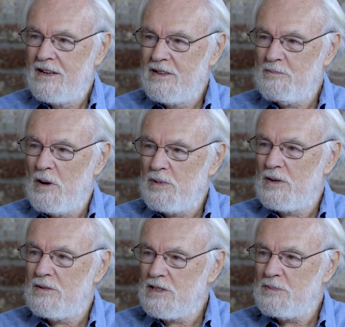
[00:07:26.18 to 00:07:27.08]
the
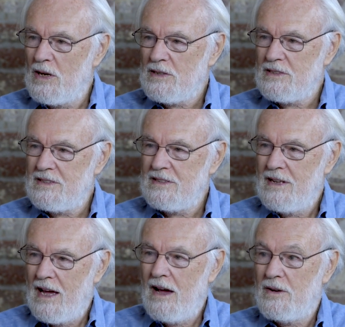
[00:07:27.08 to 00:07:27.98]
popular response and
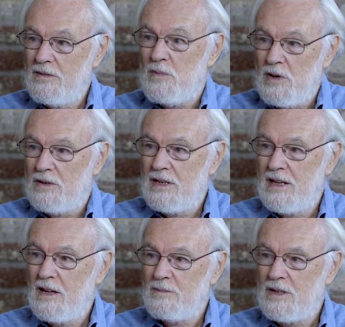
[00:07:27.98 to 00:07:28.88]
how everybody
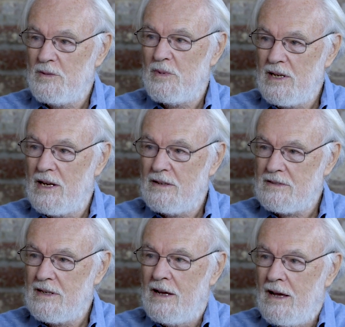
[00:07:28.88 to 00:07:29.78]
really helped everybody
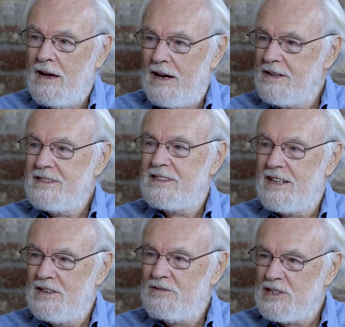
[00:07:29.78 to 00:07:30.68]
else. I didn't see
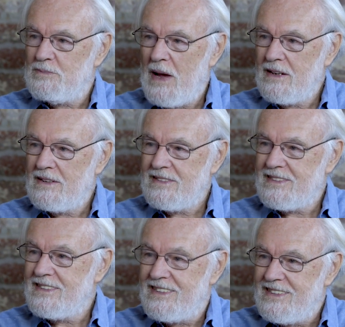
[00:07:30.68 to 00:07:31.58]
any rich
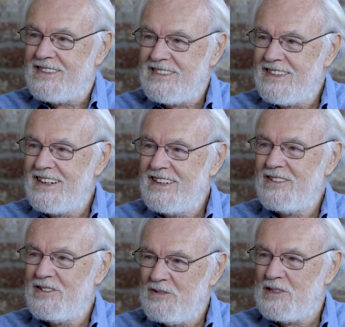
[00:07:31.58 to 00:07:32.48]
bankers, and I didn't see any
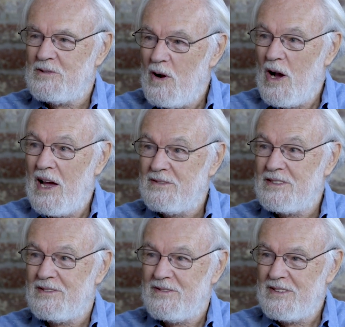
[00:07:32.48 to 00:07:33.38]
of the rich
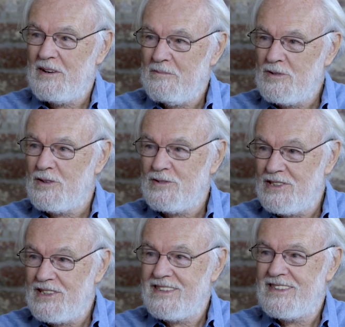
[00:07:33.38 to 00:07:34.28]
wives of
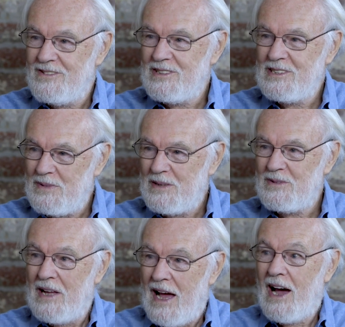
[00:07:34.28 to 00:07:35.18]
Munchin and all these
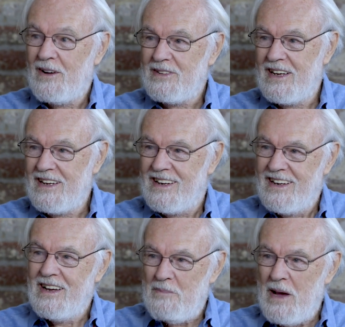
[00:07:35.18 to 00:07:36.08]
people out there
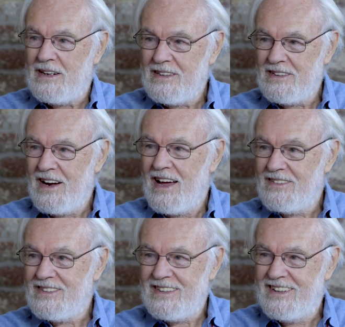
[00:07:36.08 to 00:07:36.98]
paddling
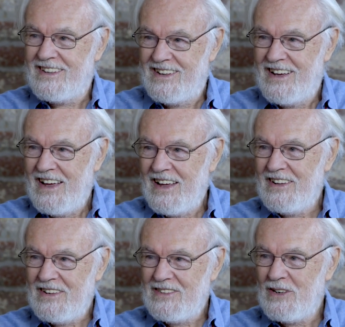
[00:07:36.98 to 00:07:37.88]
around
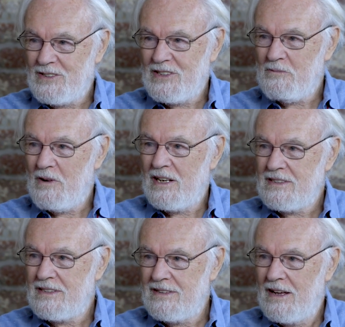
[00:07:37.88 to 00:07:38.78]
in toxic
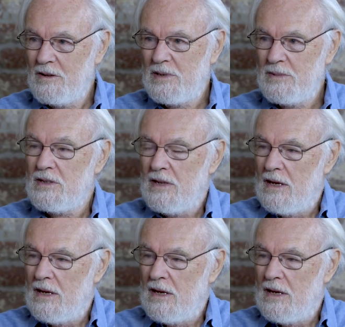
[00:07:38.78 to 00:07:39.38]
waste to help people.